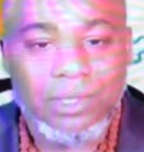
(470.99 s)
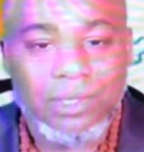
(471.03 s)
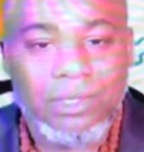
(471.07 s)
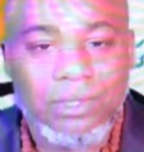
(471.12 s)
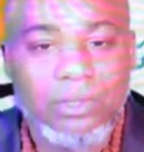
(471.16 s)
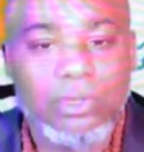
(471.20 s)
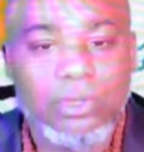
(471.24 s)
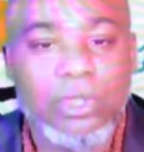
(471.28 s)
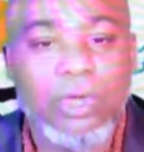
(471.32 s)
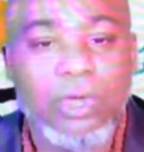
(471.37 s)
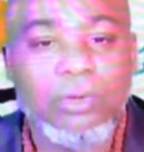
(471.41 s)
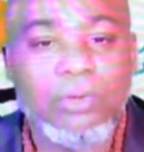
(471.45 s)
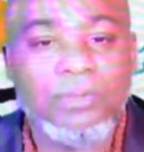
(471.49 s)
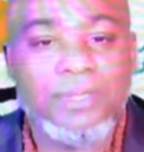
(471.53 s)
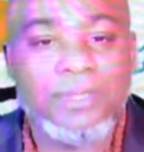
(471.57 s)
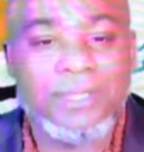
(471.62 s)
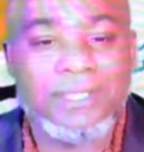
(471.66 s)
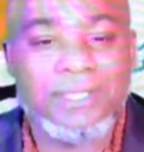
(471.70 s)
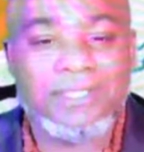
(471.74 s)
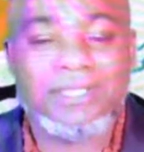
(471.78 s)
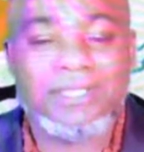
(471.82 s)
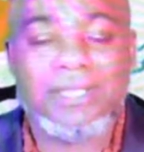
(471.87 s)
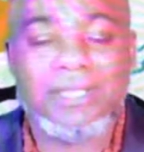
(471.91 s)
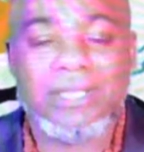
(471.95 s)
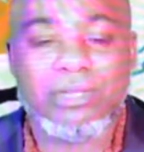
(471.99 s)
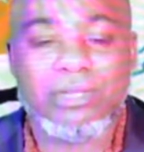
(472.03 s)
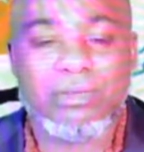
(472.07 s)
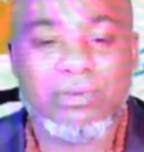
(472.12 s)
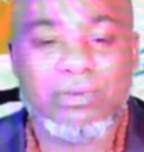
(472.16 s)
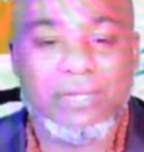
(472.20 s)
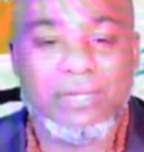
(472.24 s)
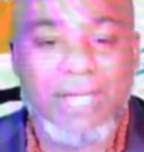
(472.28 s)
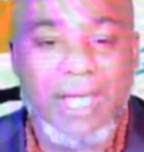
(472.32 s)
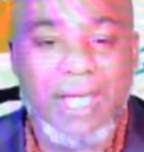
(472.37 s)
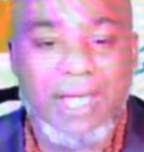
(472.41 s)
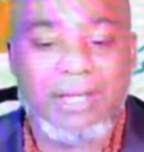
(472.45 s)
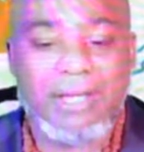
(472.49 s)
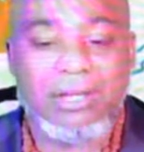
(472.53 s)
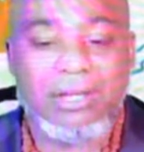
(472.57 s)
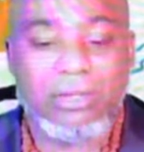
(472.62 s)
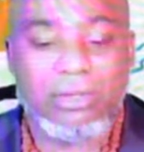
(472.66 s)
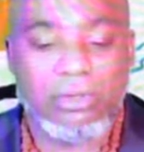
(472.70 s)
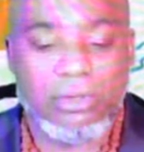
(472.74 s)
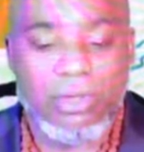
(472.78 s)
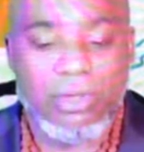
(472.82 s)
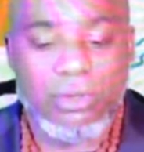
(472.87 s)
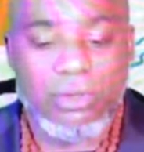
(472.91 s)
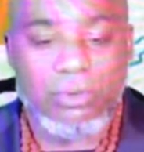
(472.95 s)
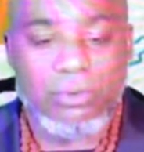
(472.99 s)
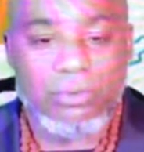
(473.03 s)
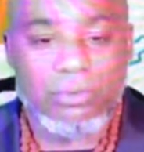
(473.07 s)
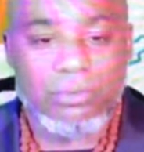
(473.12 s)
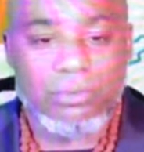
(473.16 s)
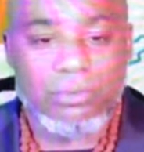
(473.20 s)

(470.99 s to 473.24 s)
Know this, that you're not alone.